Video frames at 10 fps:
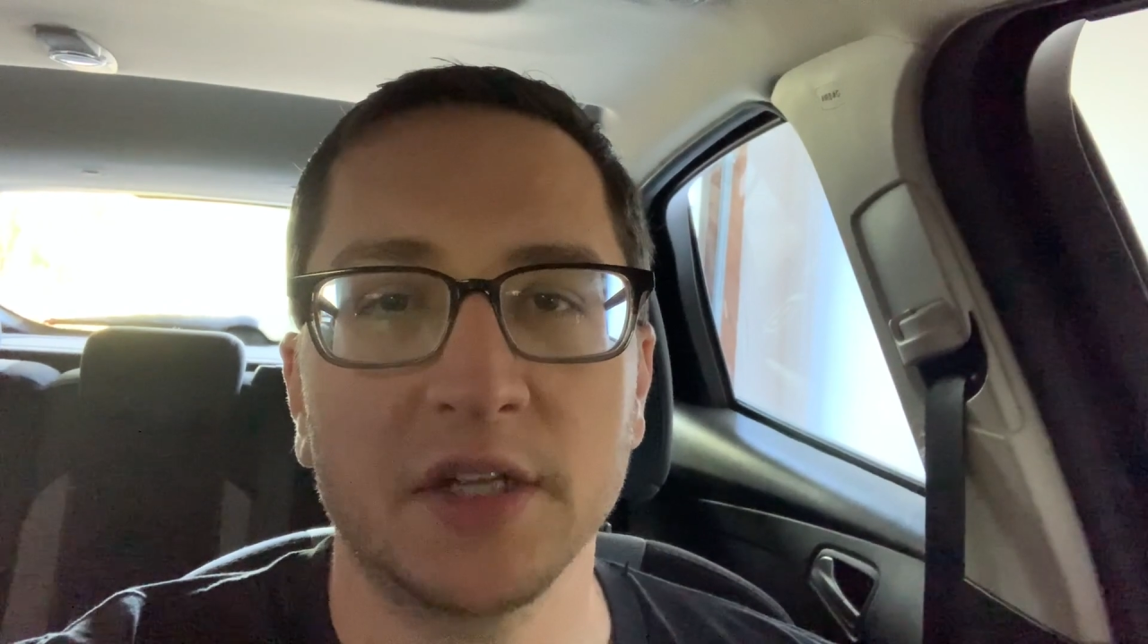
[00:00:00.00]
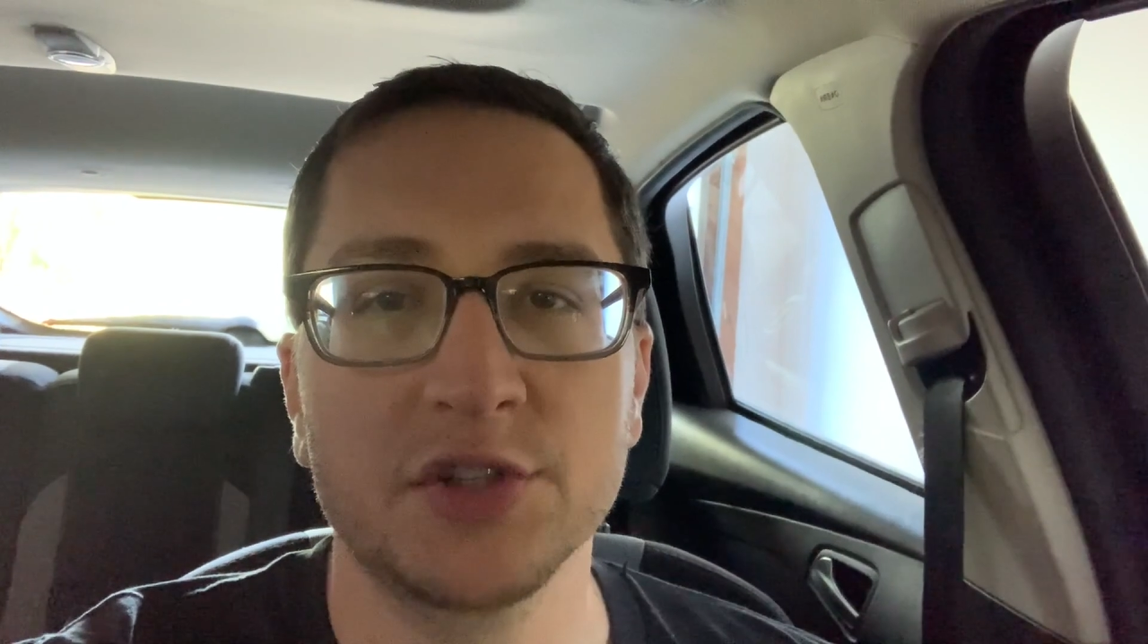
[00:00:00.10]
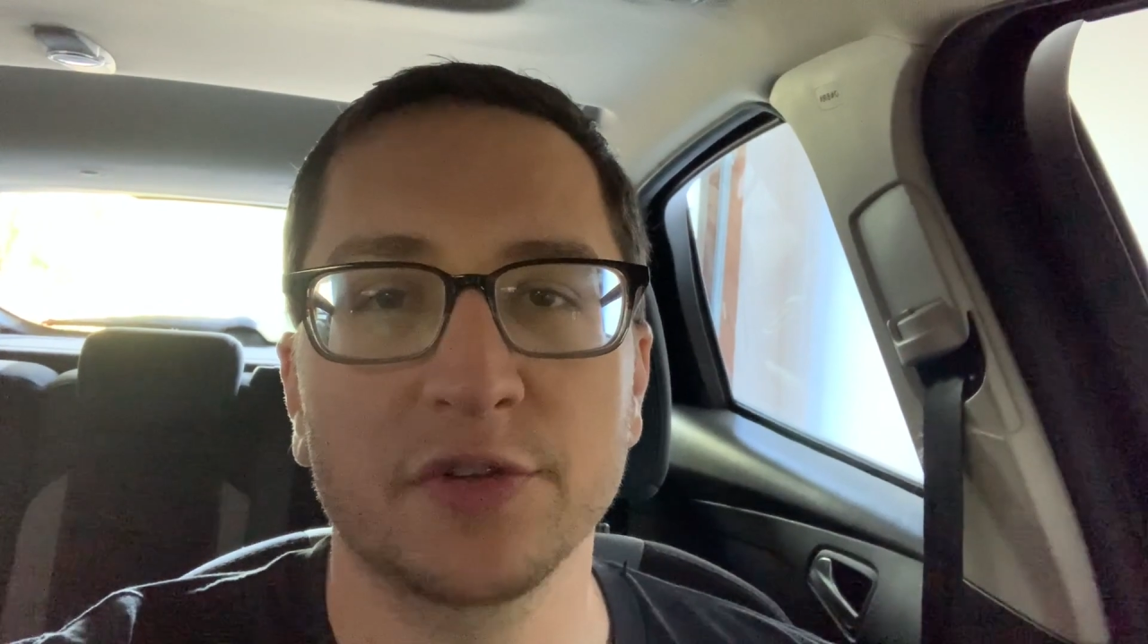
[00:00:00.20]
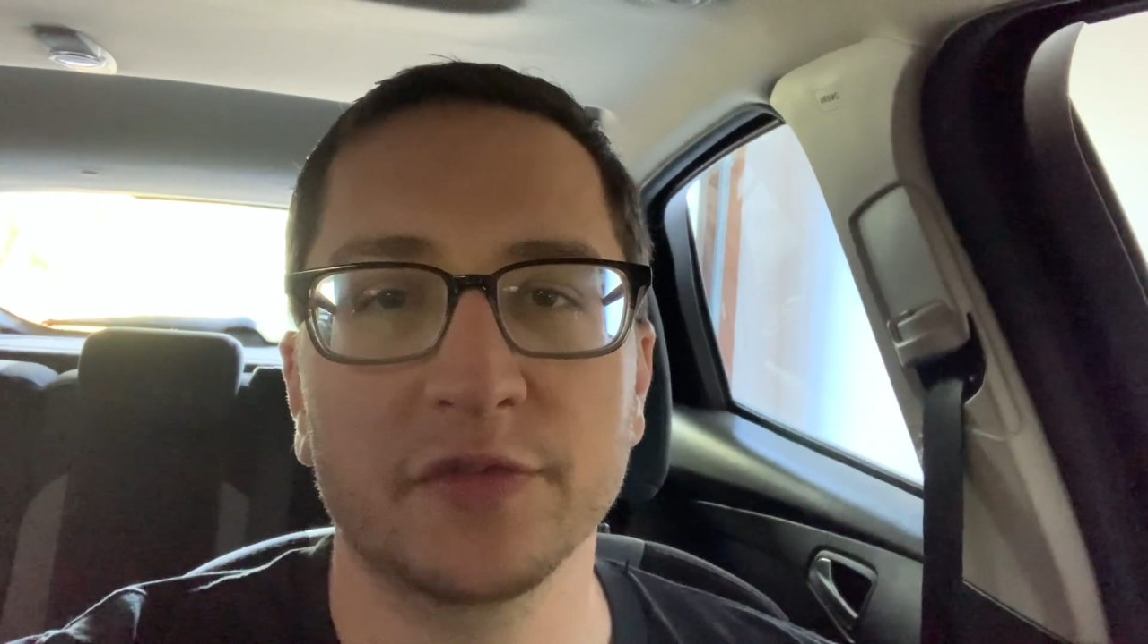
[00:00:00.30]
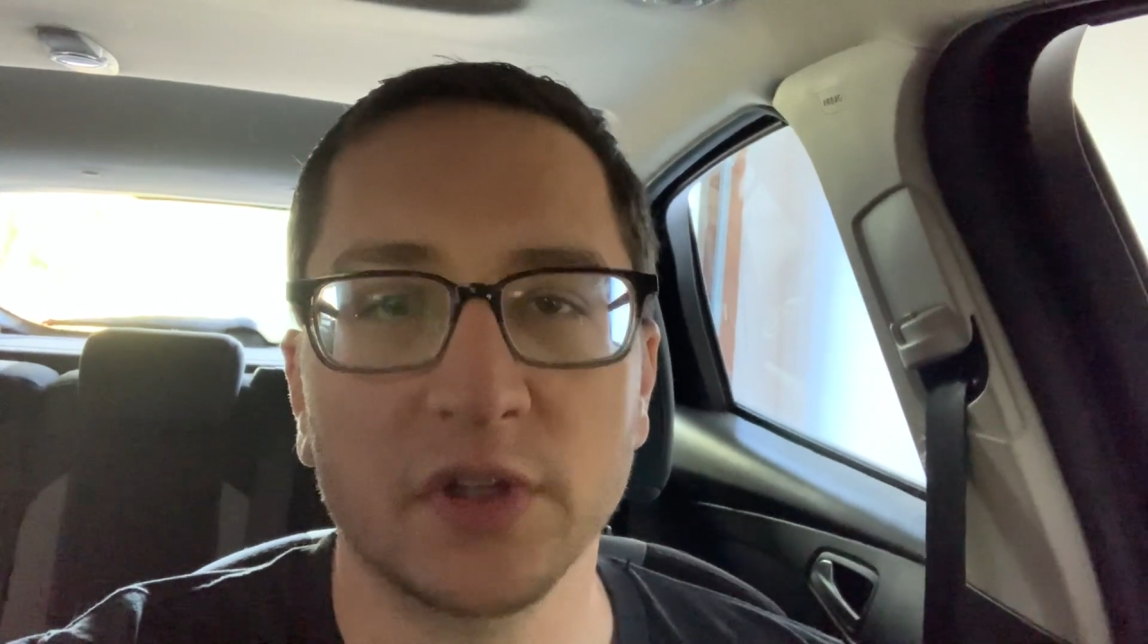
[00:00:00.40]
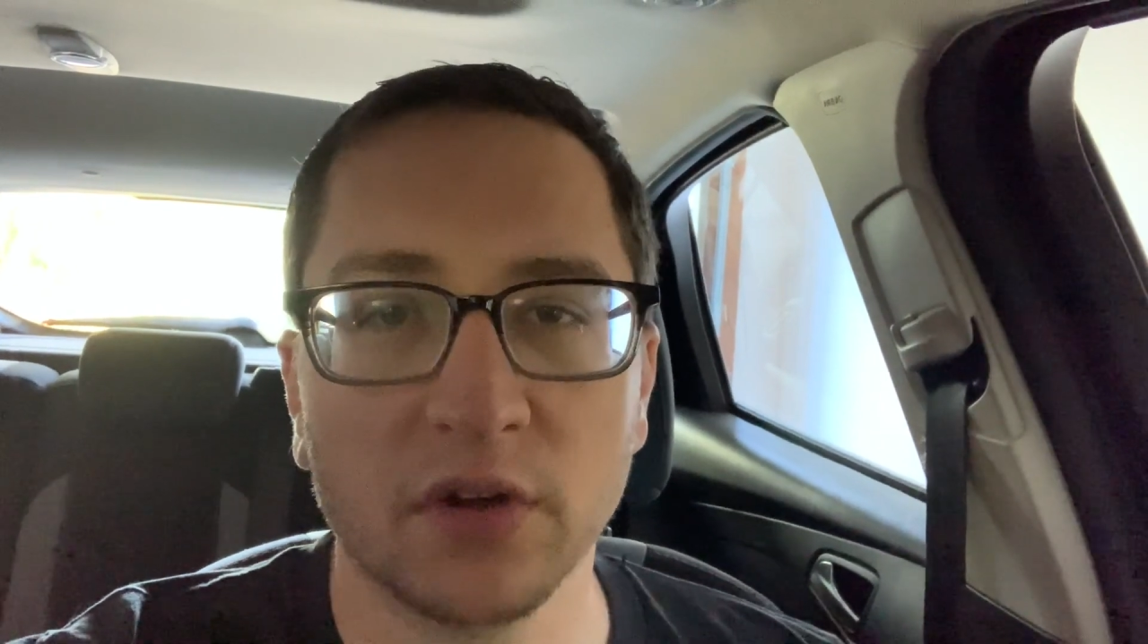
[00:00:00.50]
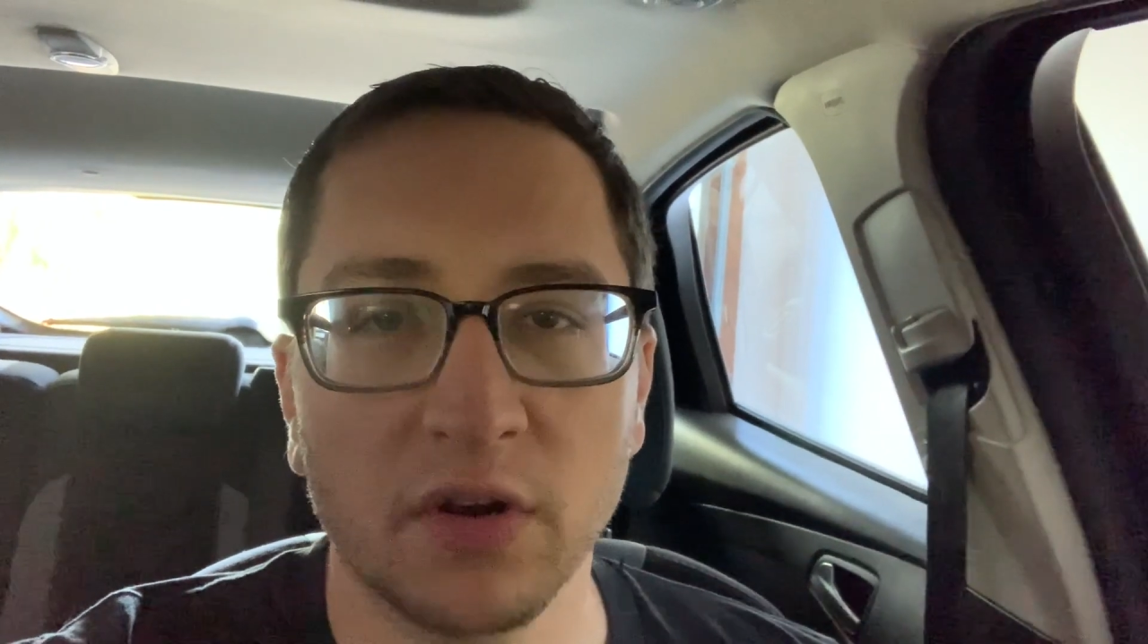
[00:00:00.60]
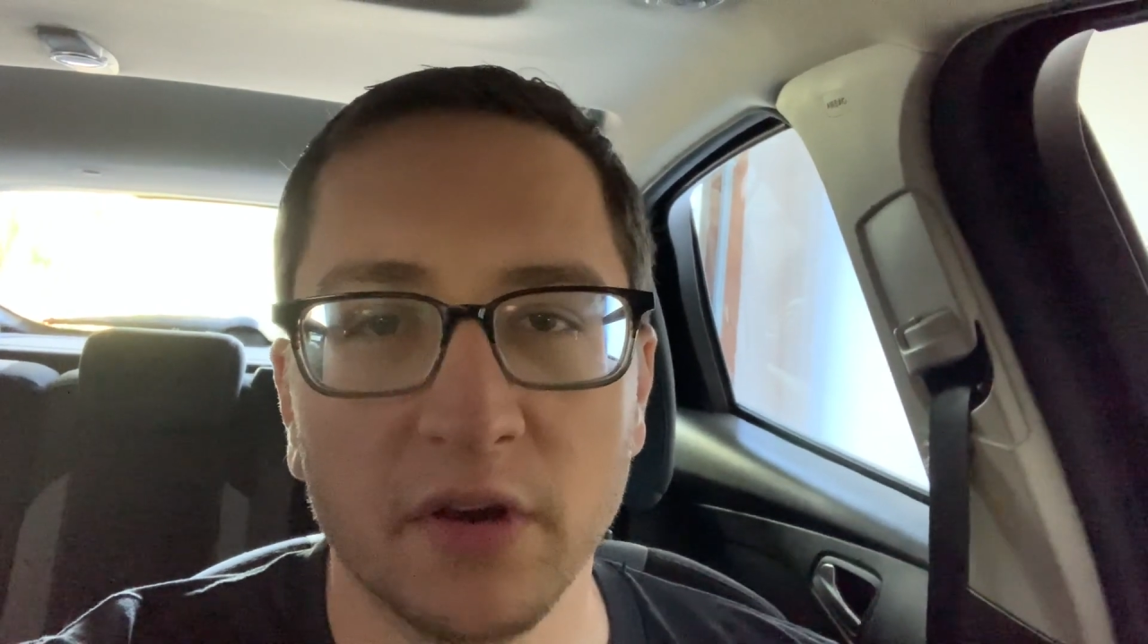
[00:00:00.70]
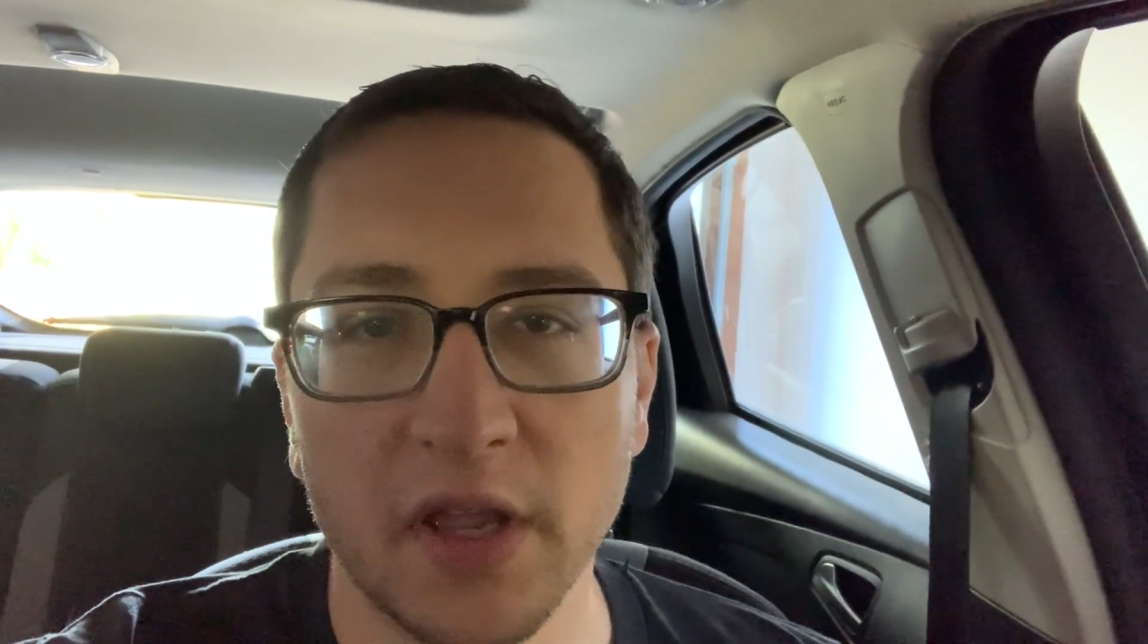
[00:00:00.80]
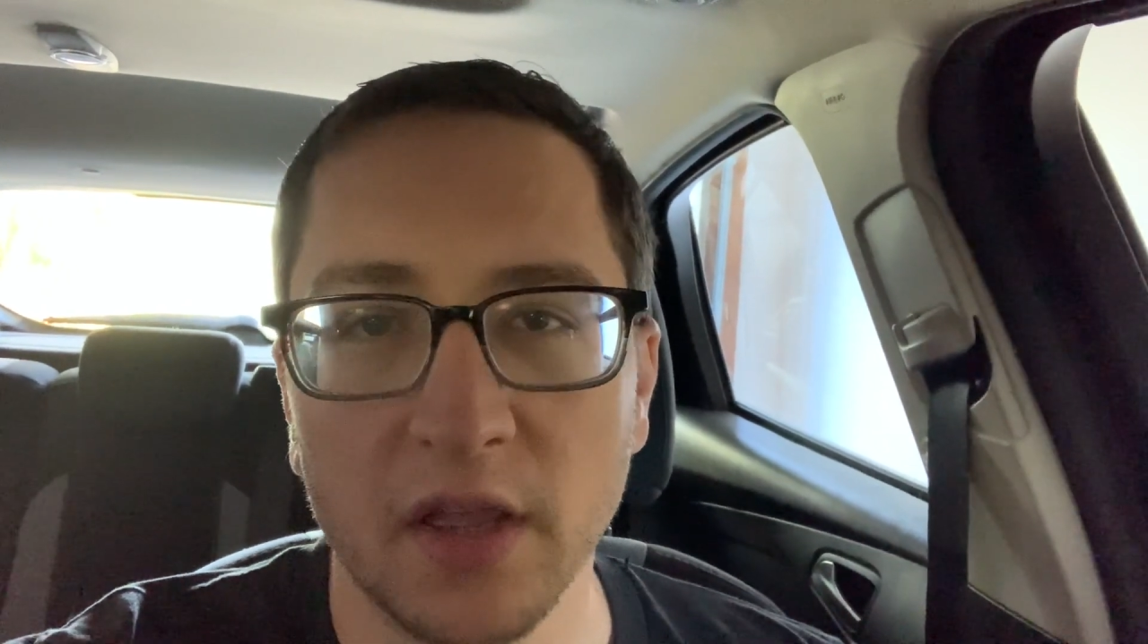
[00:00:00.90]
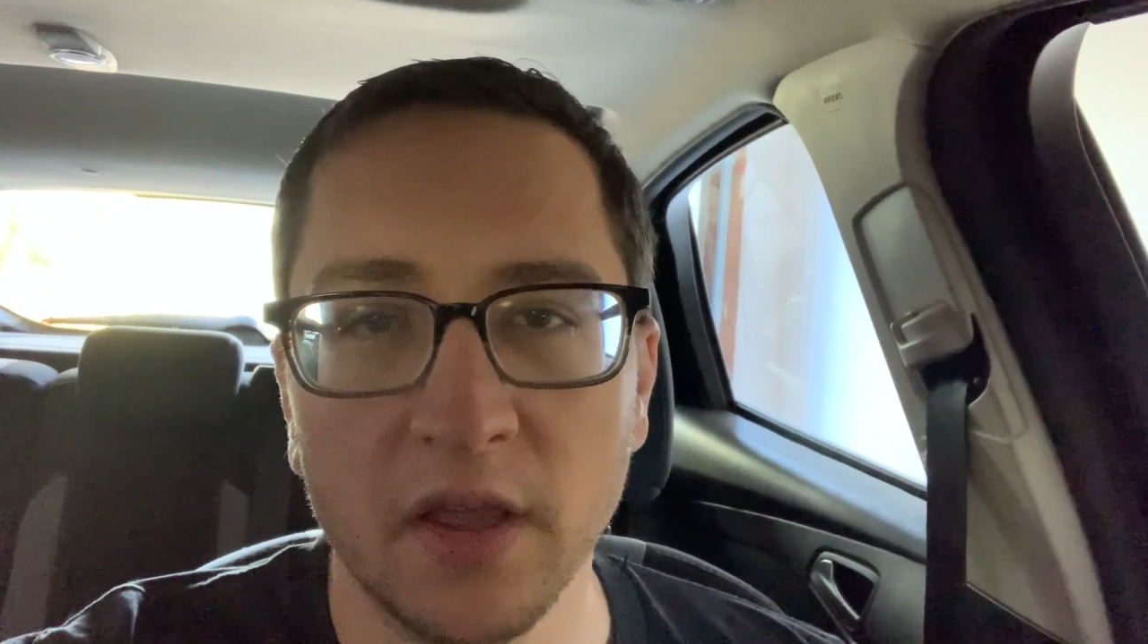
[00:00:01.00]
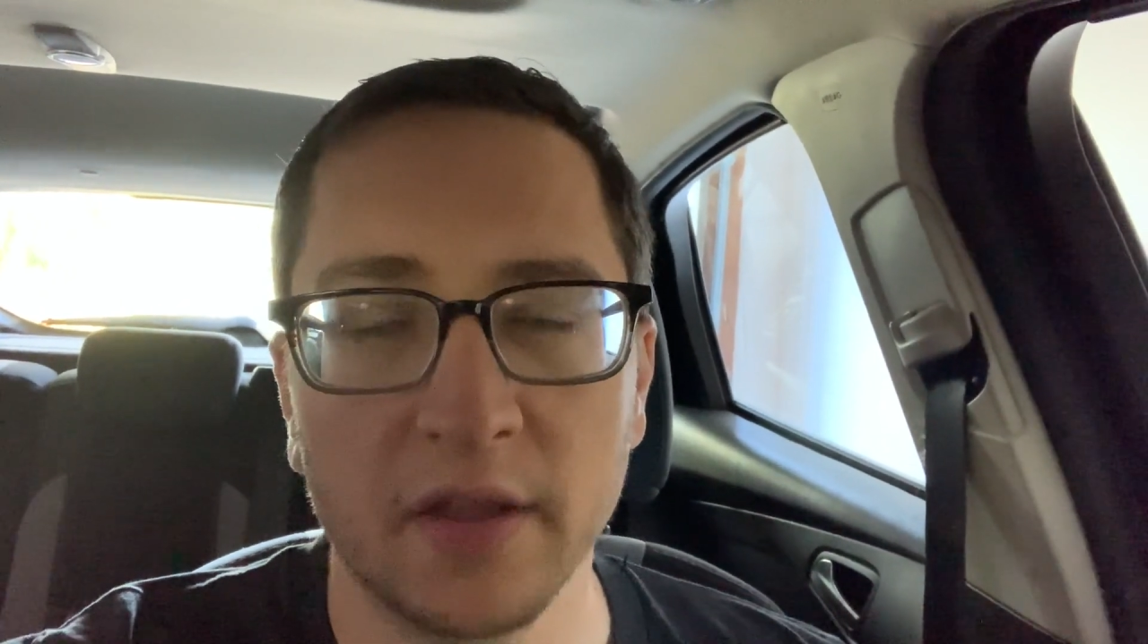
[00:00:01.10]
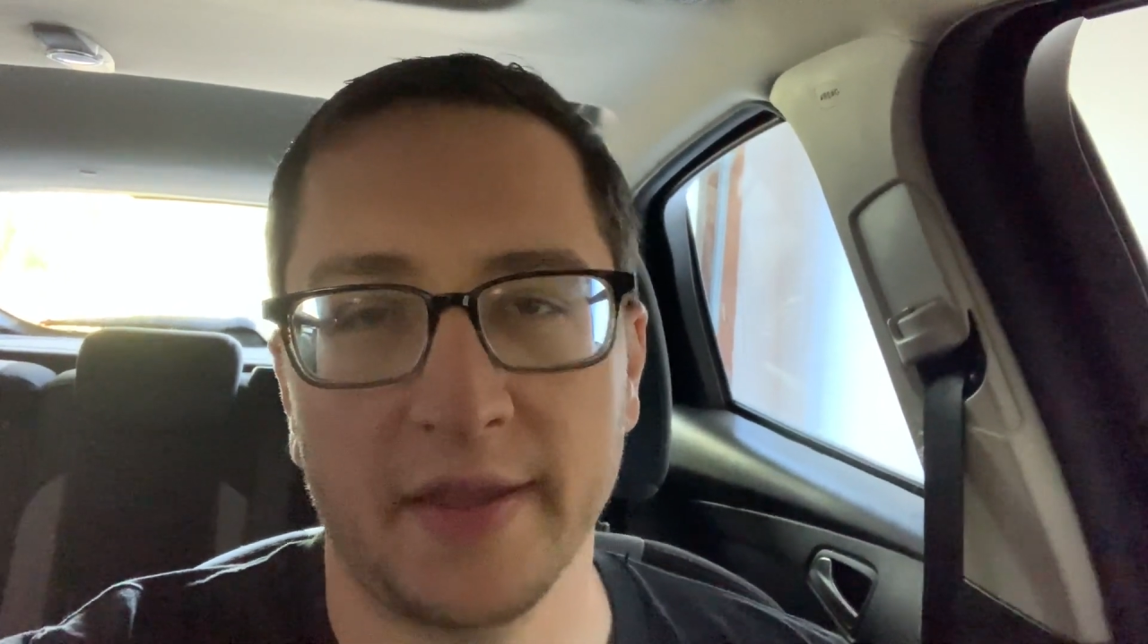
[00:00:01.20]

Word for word: Der Weltkrieg